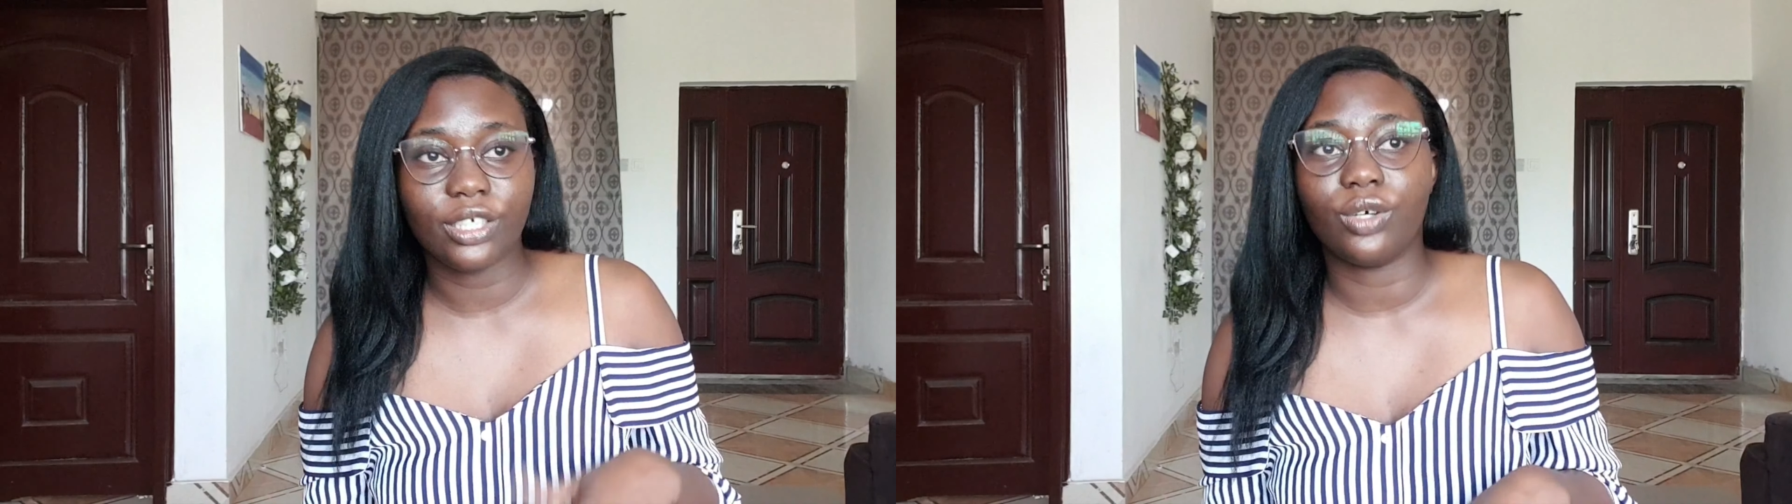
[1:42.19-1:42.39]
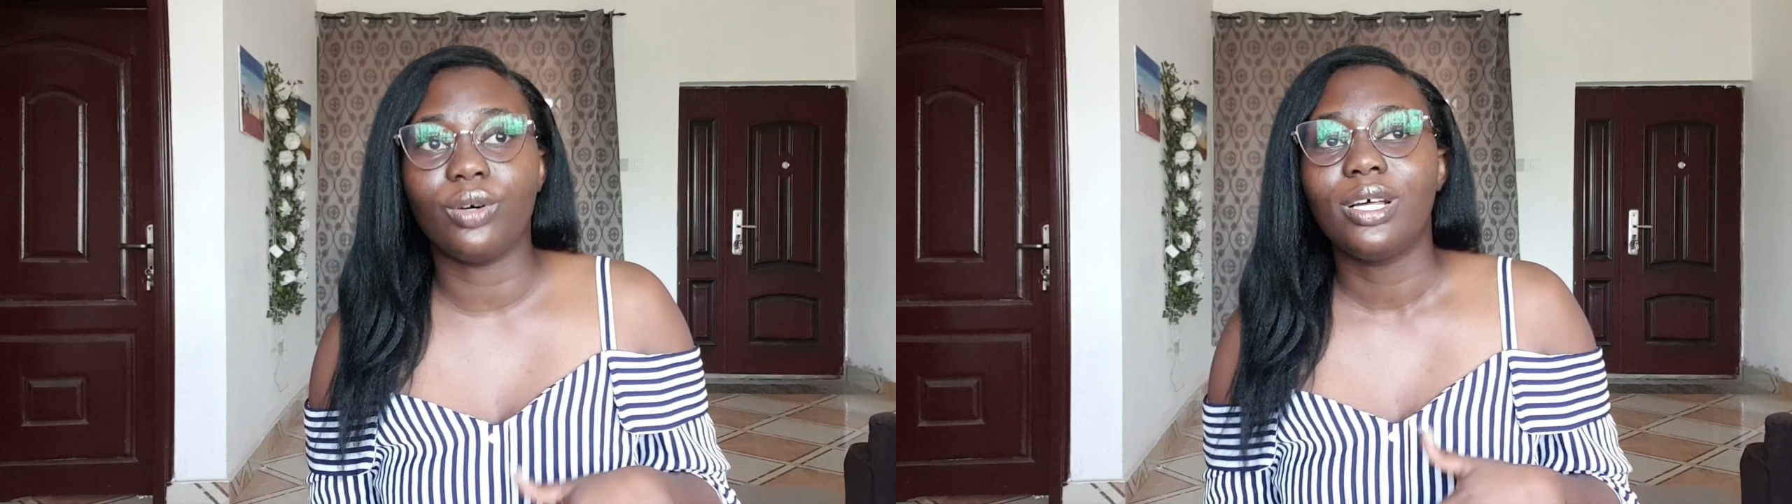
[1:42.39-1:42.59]

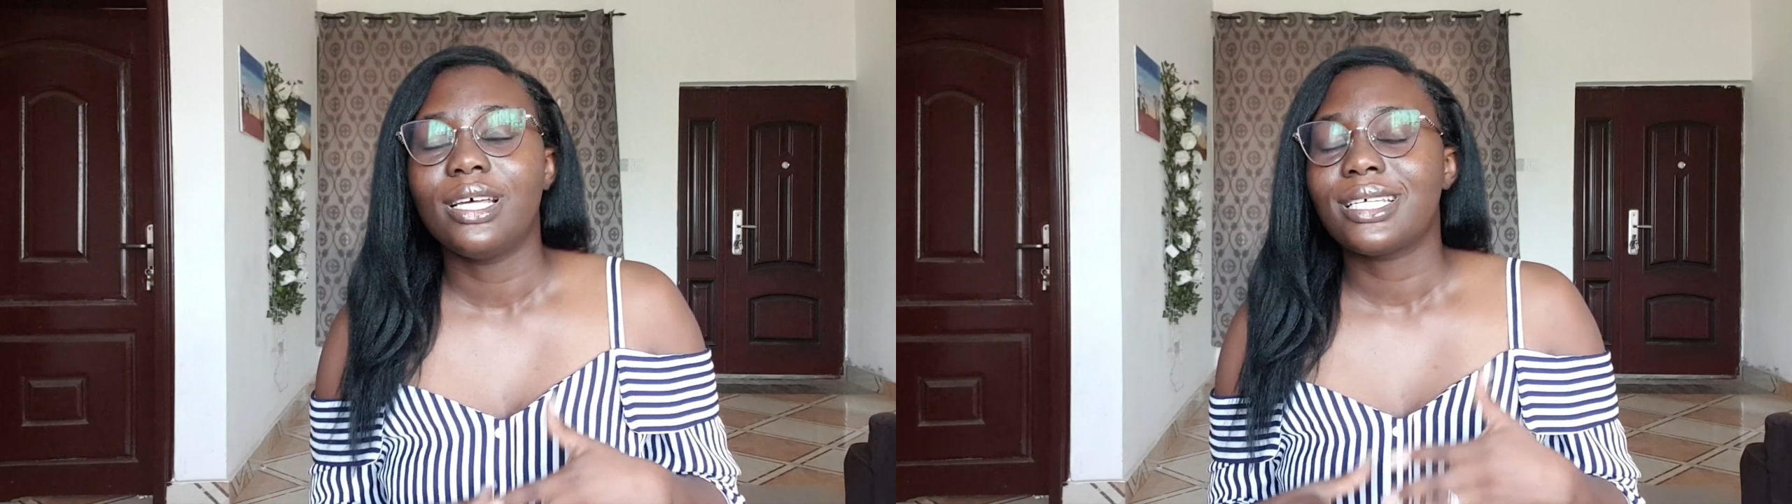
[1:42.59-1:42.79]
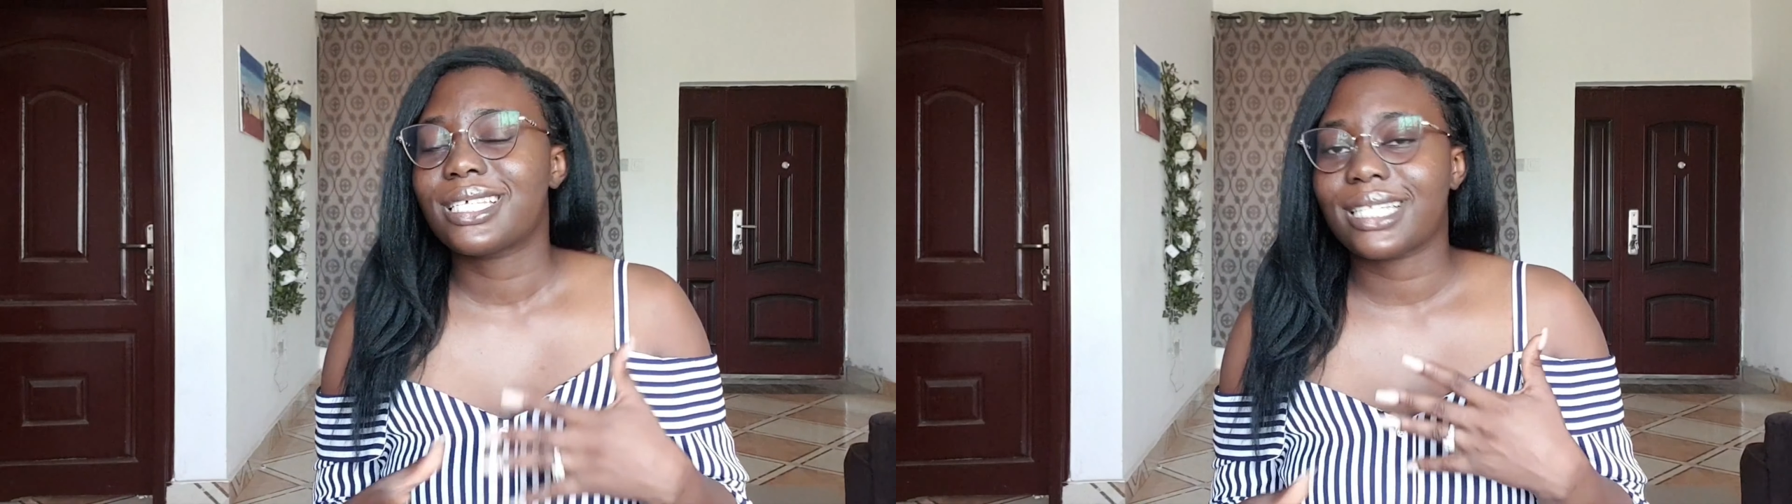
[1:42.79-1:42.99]
You
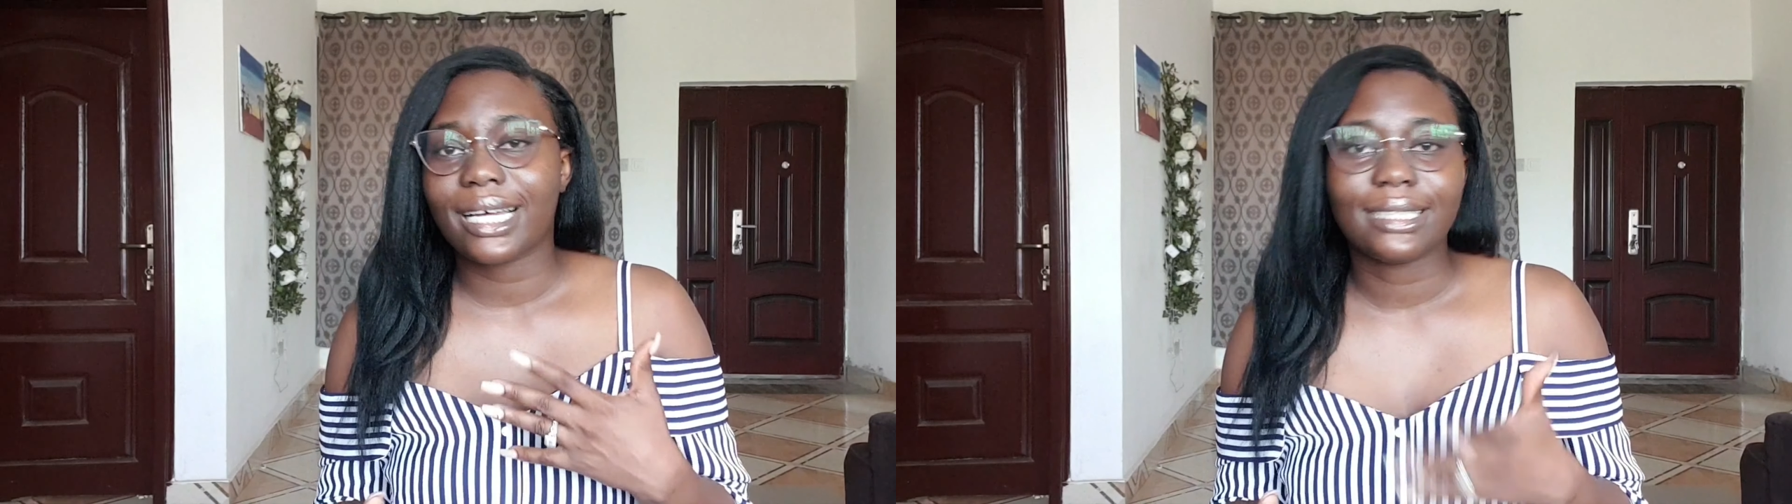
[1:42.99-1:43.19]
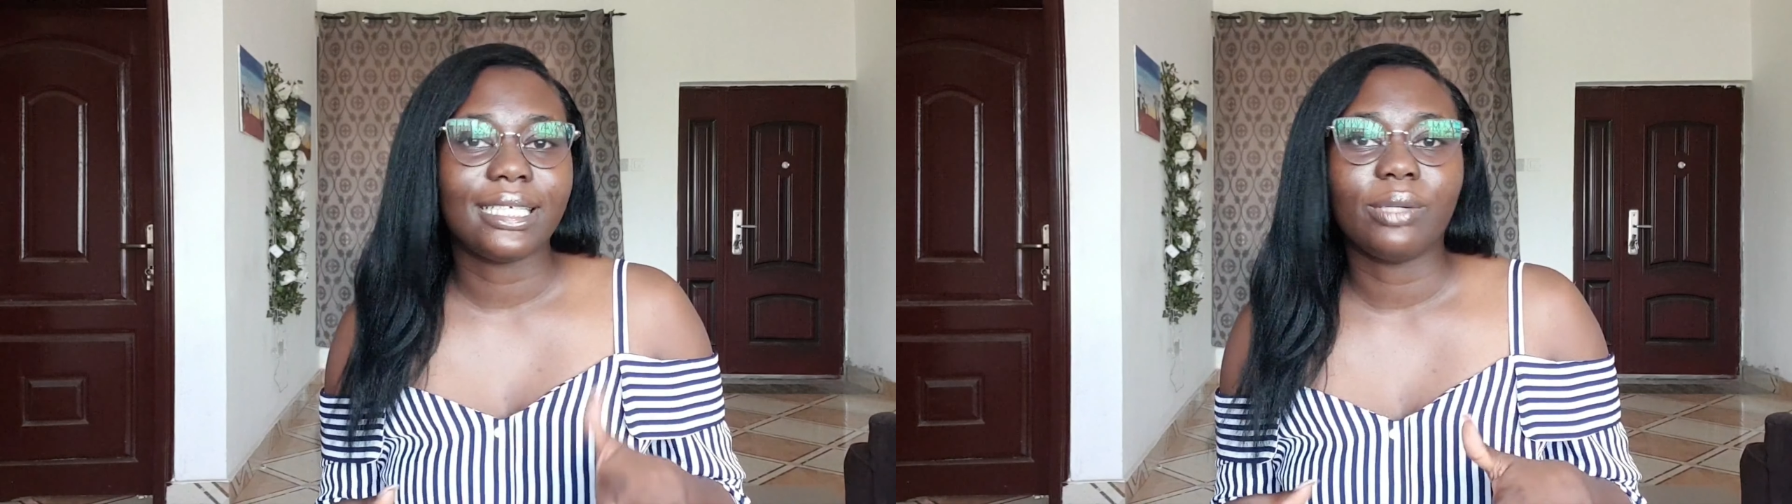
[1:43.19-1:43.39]
know,
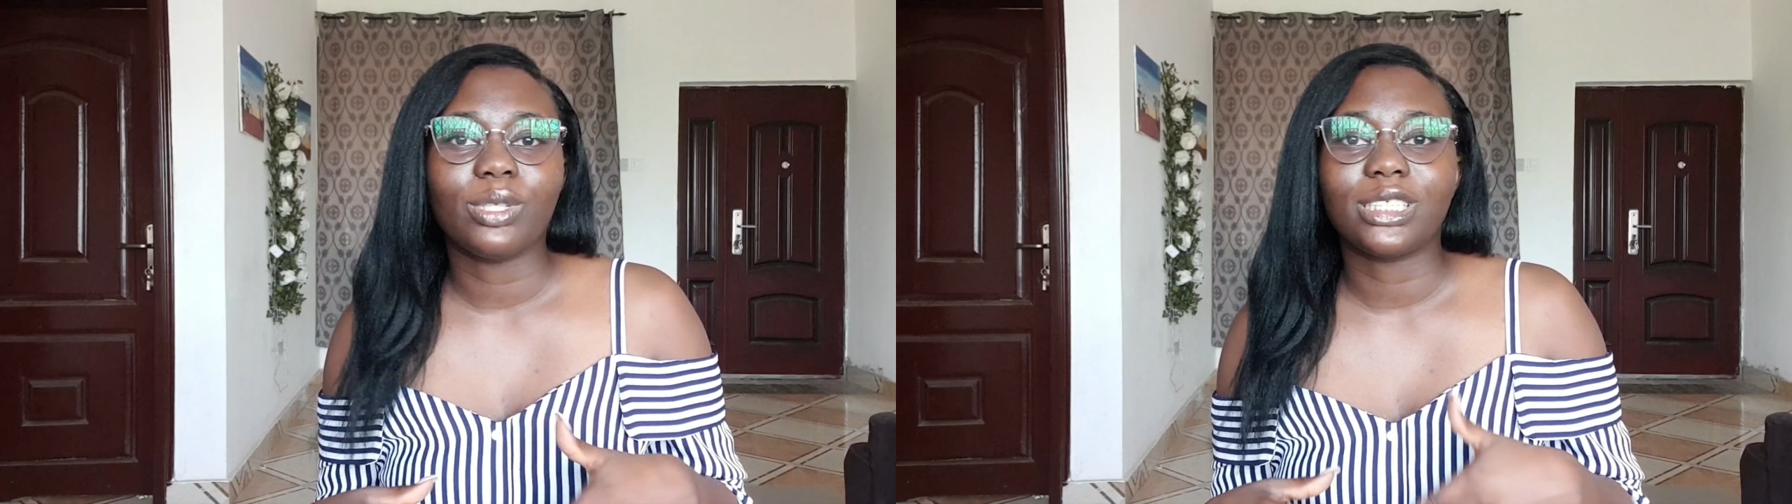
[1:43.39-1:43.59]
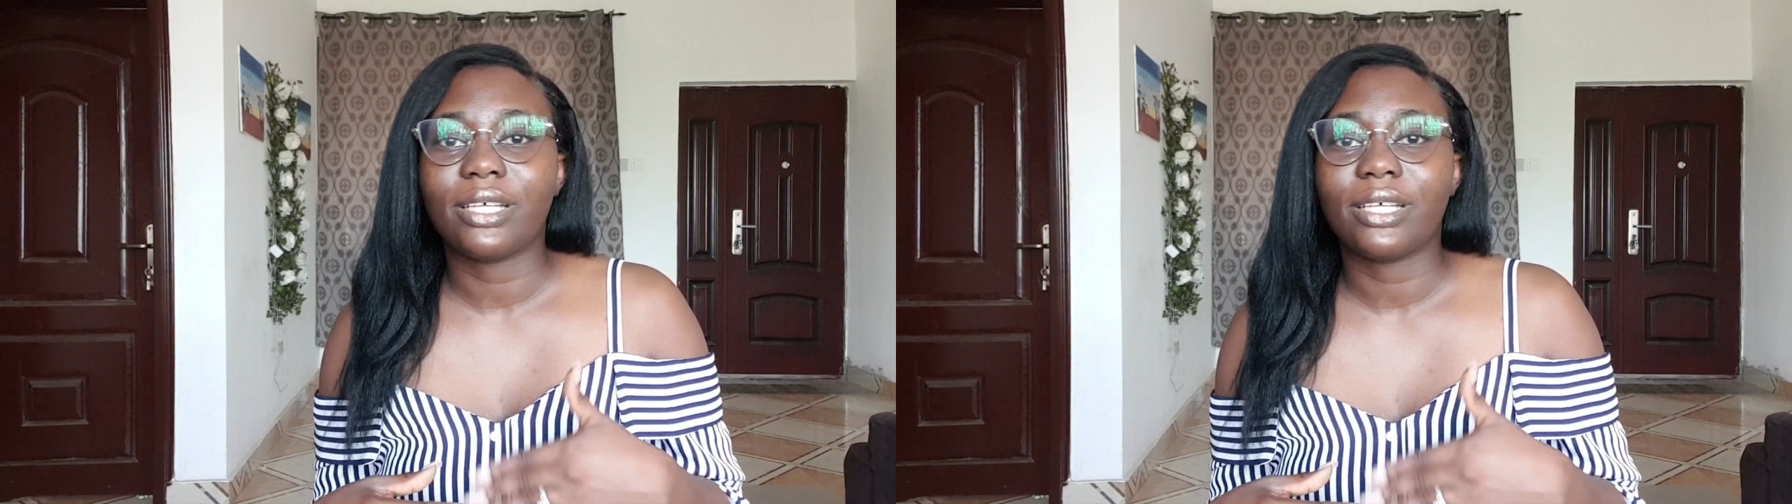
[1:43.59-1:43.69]
starting was